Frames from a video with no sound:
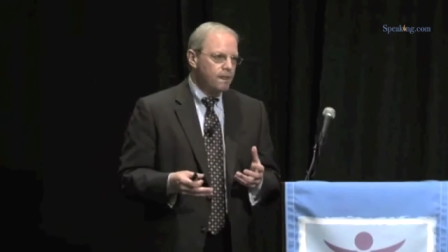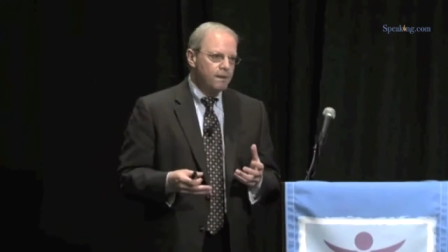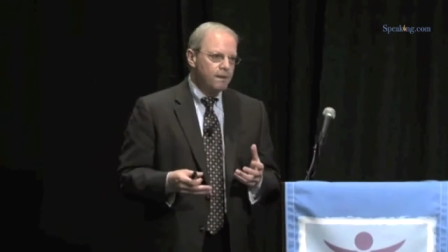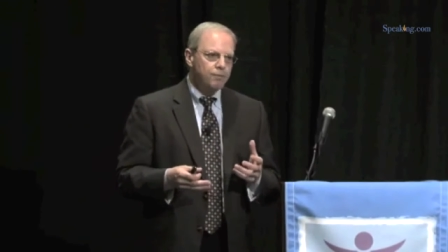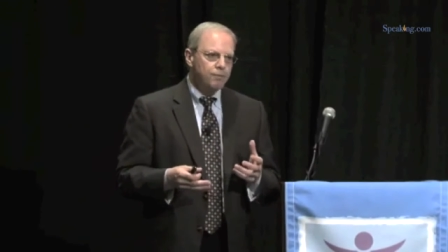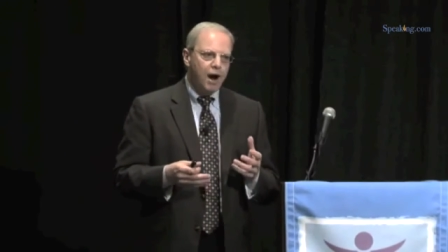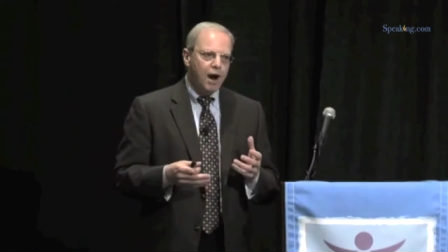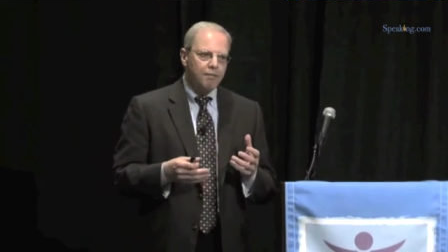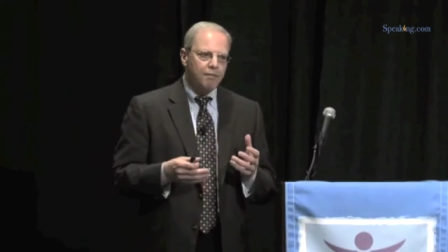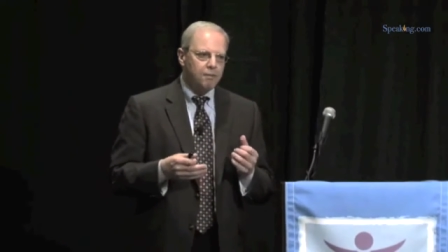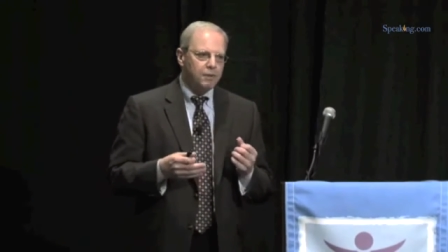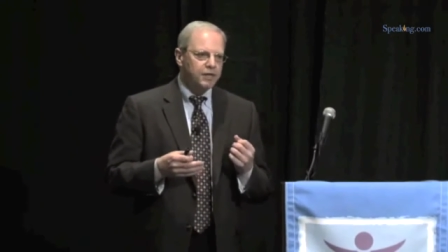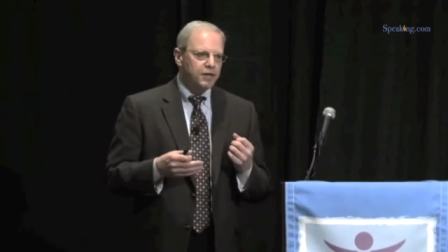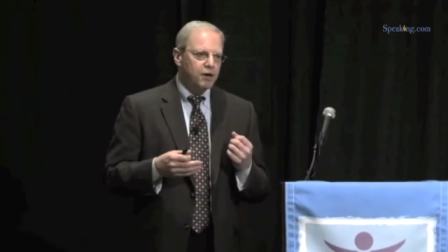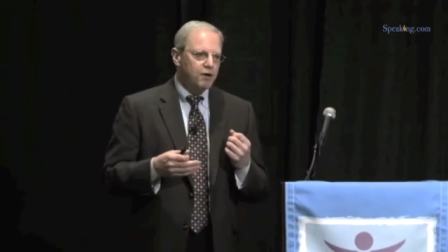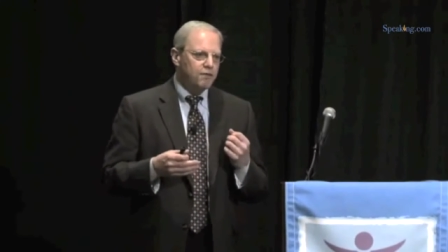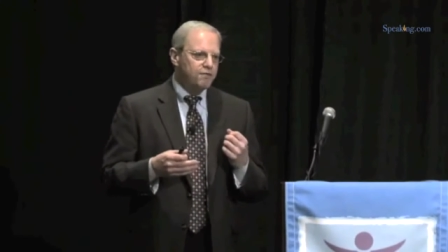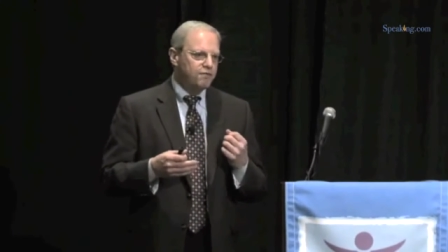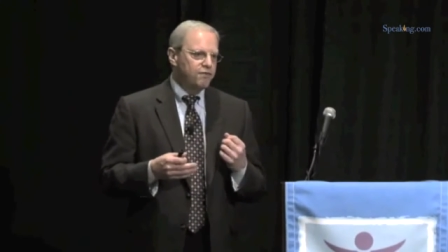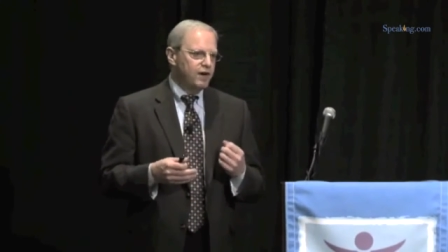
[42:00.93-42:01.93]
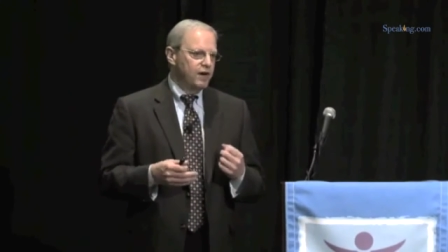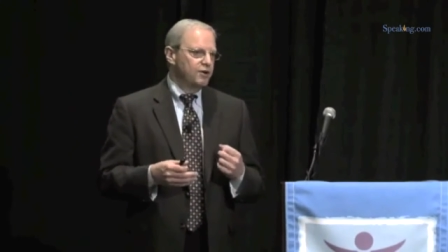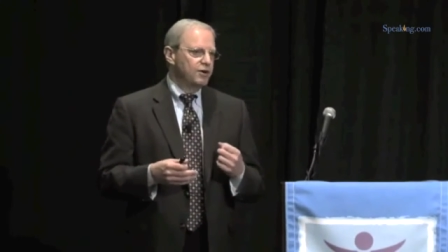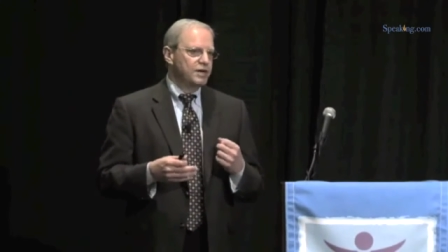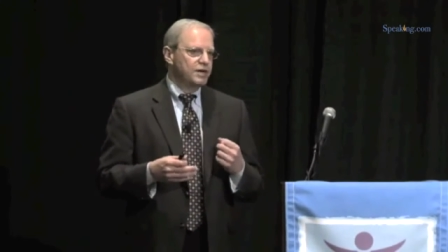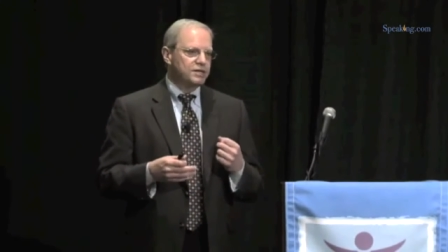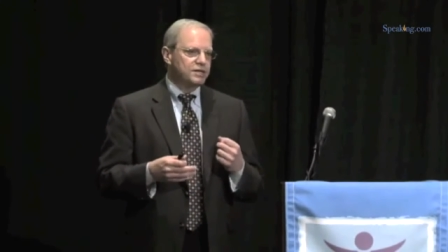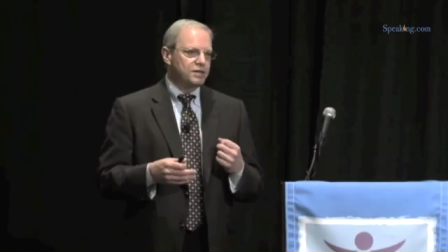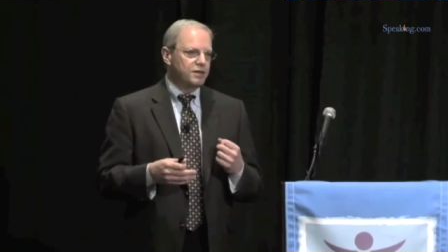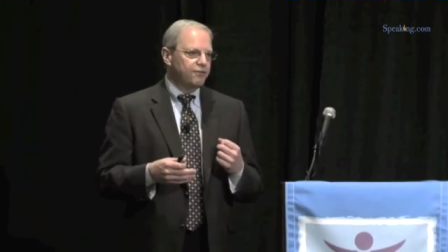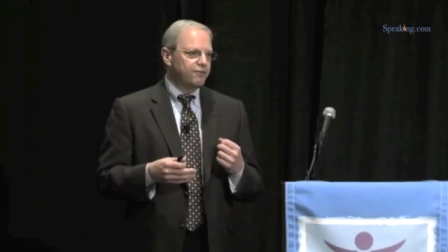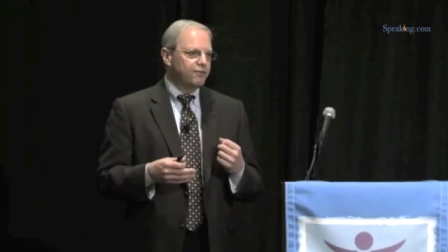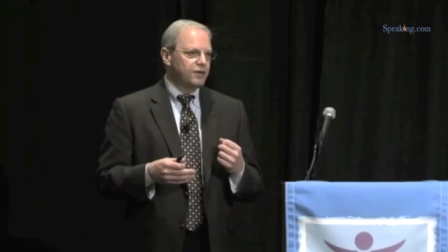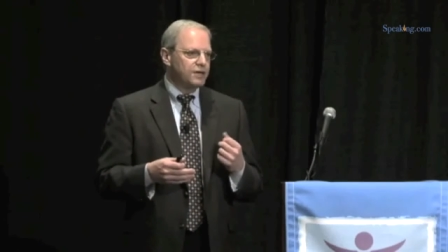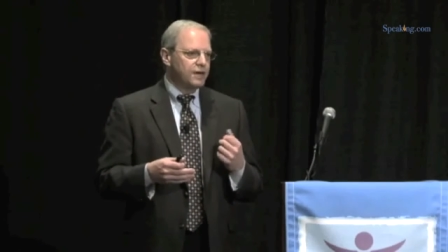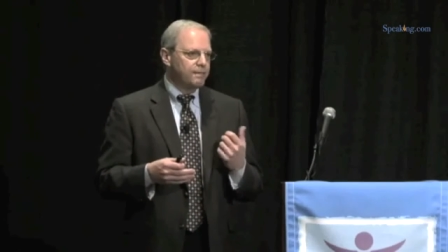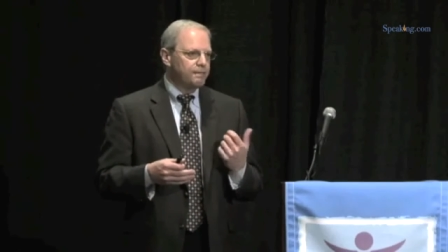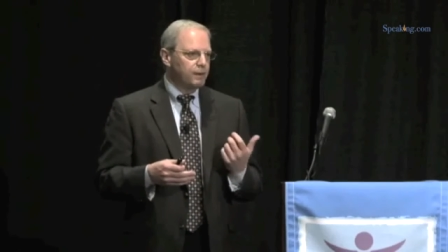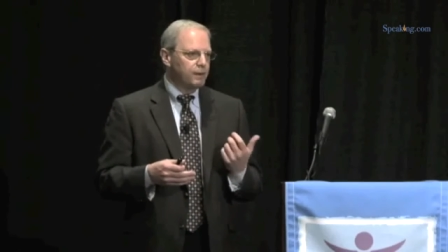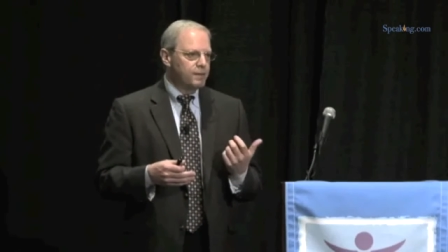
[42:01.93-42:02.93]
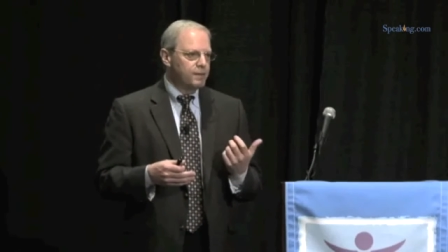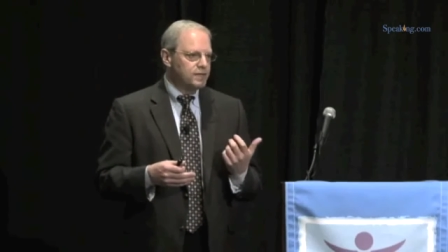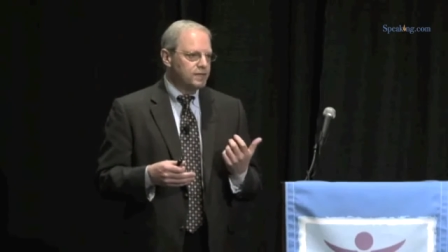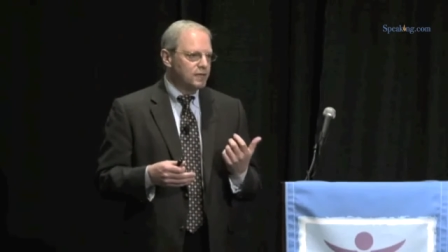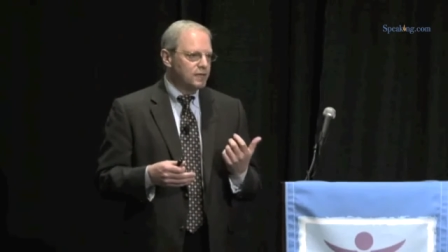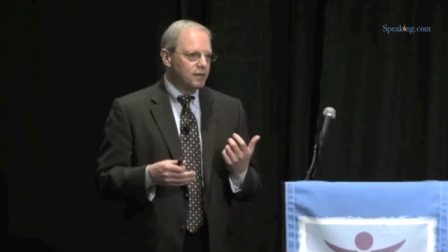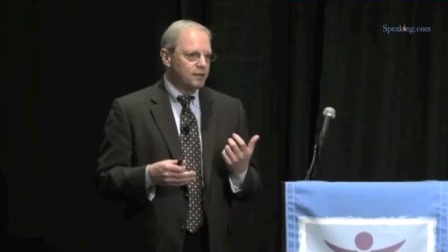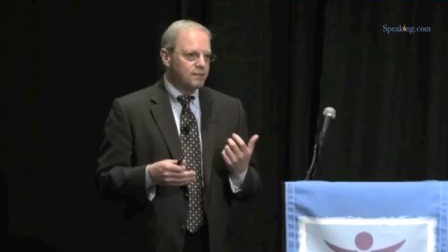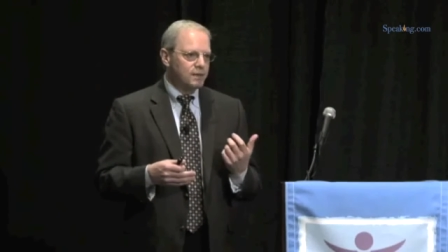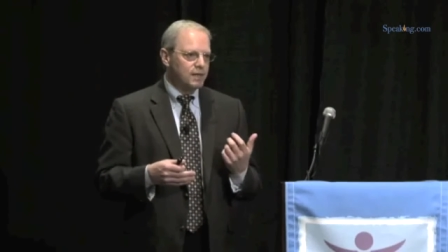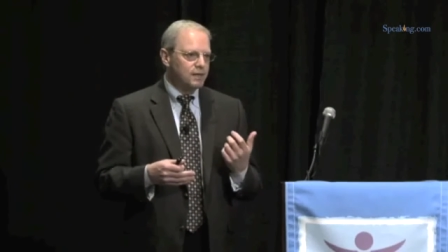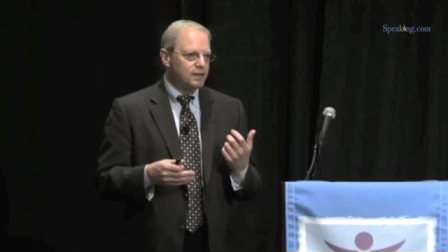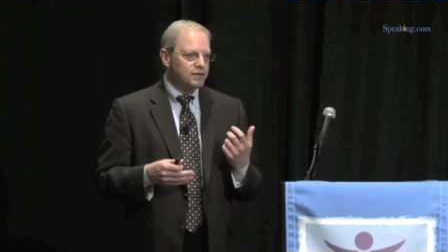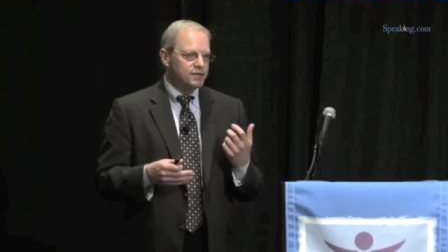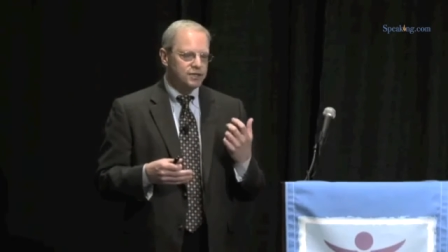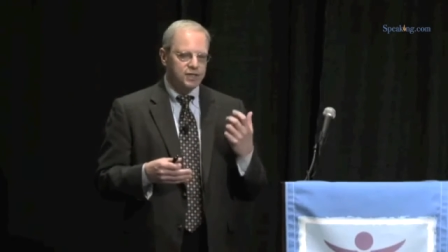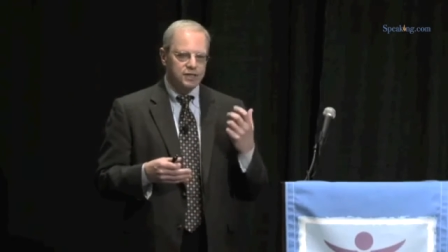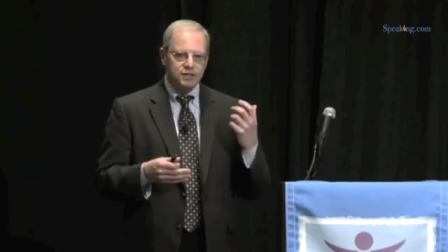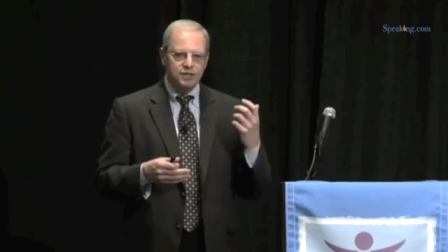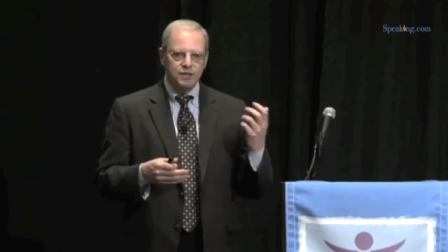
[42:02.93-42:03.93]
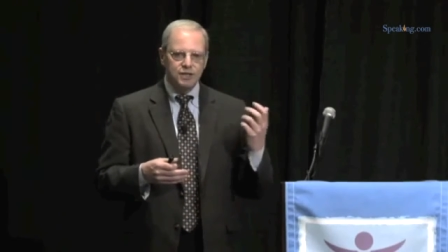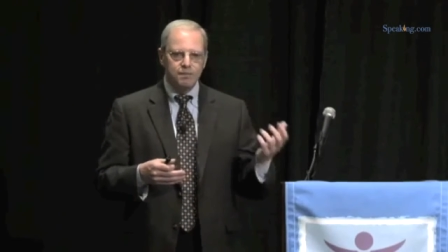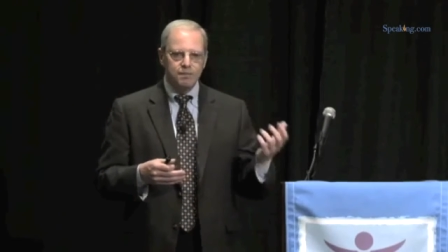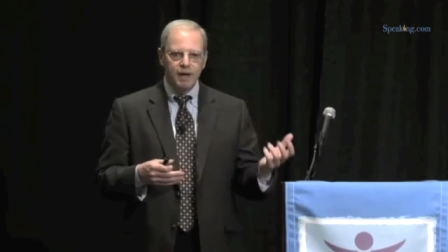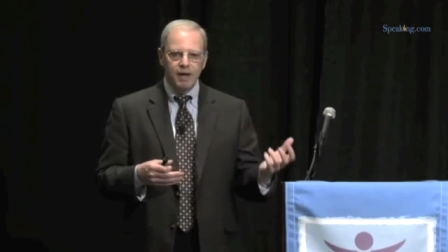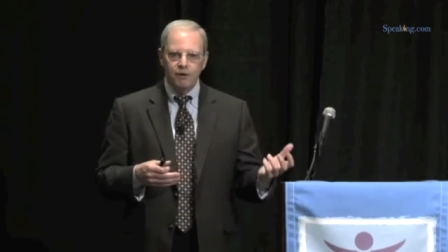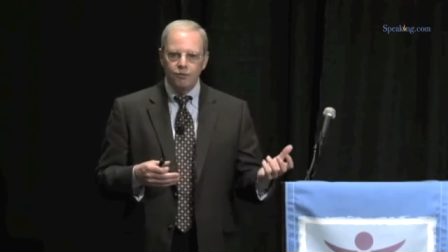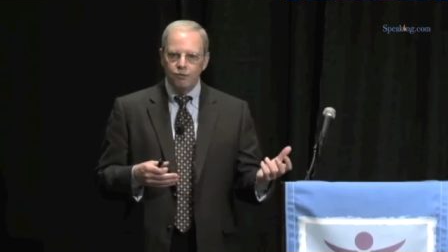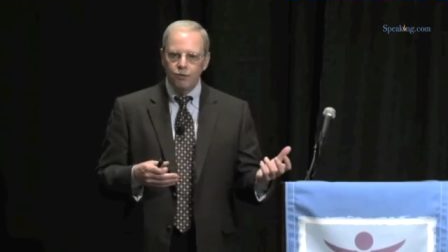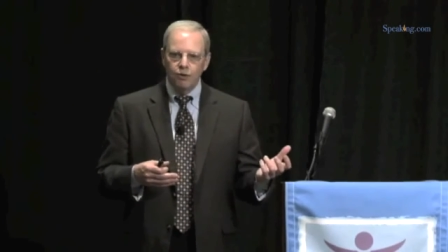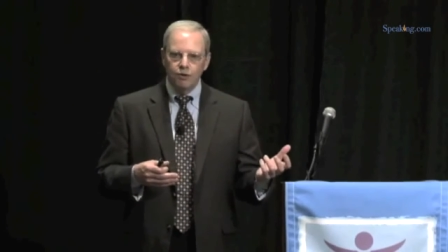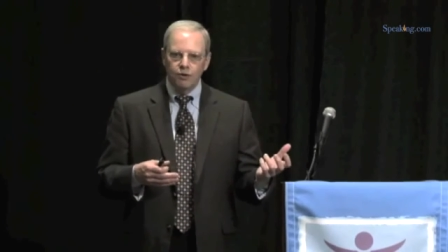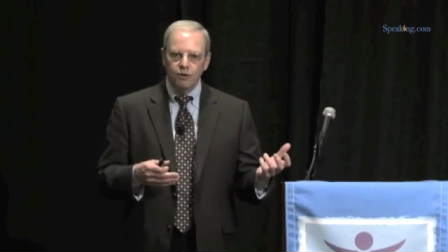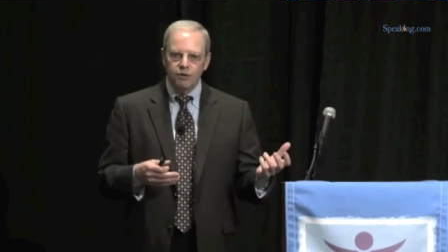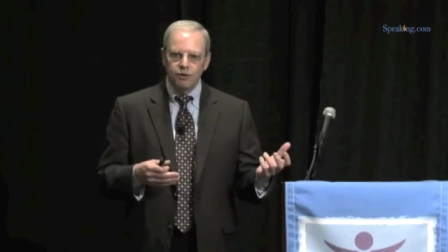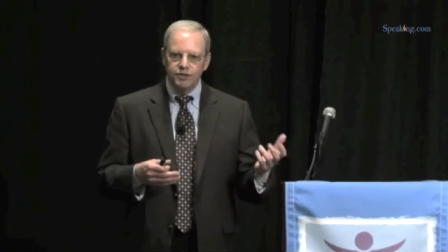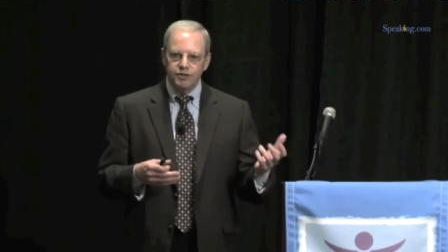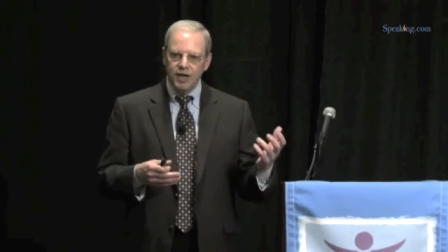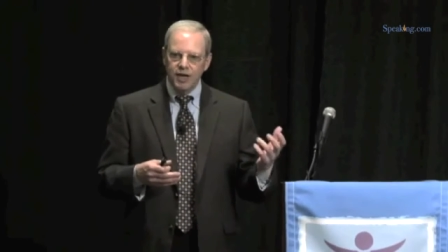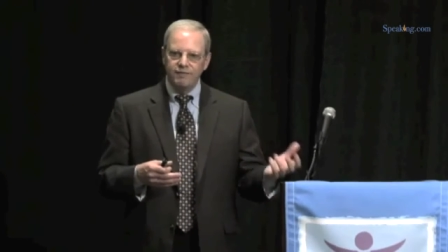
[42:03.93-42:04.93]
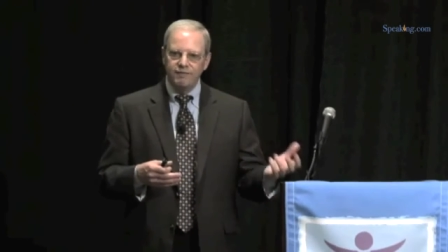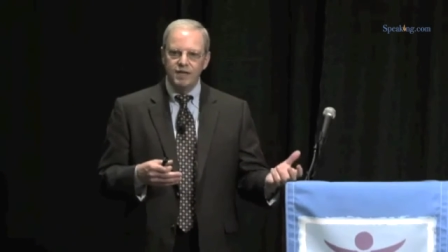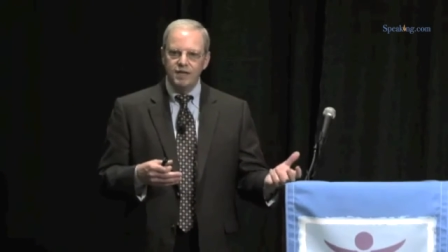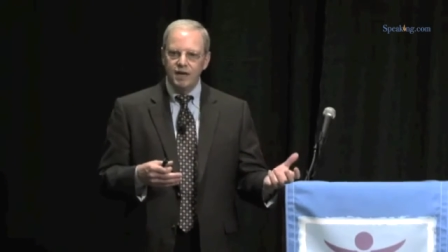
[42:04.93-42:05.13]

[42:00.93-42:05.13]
probably are very different implementing them in a 60-bed rural safety